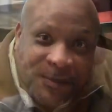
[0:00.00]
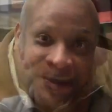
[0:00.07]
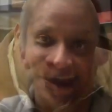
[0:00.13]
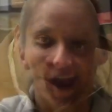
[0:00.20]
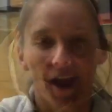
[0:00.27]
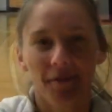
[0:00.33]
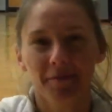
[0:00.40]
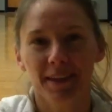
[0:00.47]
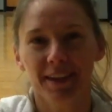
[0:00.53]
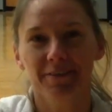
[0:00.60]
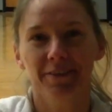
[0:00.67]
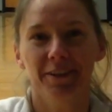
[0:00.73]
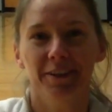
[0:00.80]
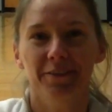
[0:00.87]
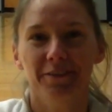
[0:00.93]
I'm
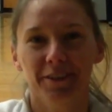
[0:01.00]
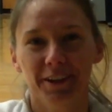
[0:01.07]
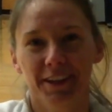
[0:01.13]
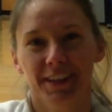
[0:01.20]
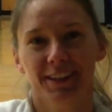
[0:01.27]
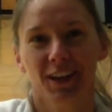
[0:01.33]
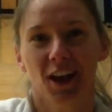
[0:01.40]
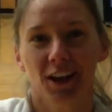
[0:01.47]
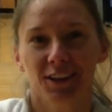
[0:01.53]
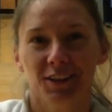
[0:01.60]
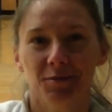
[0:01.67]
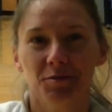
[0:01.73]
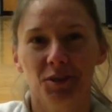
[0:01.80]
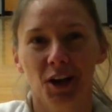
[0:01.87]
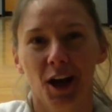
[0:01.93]
thankful for this
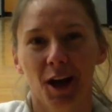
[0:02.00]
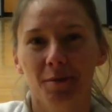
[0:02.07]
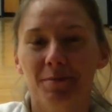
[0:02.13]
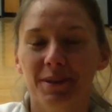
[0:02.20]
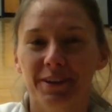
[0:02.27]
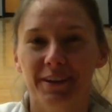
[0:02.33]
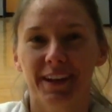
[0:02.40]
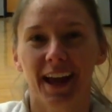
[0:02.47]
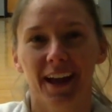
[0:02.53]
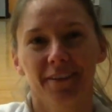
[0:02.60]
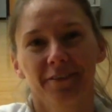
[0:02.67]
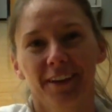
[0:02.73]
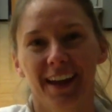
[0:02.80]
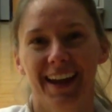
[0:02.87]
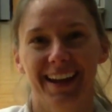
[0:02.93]
awesome job, UNF,
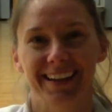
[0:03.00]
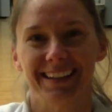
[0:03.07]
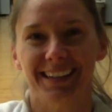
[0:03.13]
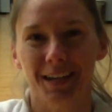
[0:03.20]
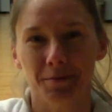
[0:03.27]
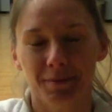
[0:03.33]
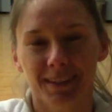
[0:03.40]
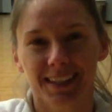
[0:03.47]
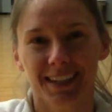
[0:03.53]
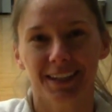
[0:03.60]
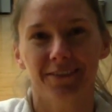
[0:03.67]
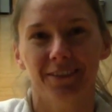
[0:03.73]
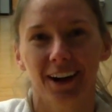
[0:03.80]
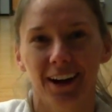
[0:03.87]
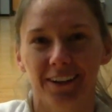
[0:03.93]
and Sam and
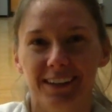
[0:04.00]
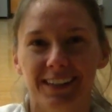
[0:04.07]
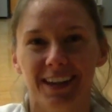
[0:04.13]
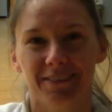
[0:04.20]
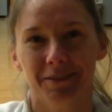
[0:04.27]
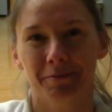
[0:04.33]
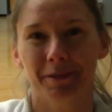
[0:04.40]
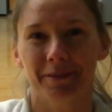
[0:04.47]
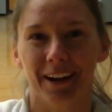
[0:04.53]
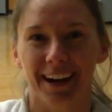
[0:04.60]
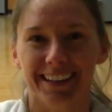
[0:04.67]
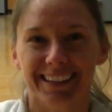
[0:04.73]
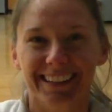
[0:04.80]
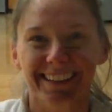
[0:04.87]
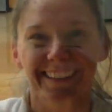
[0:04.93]
Steve for always giving me
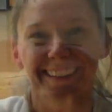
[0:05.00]
rides.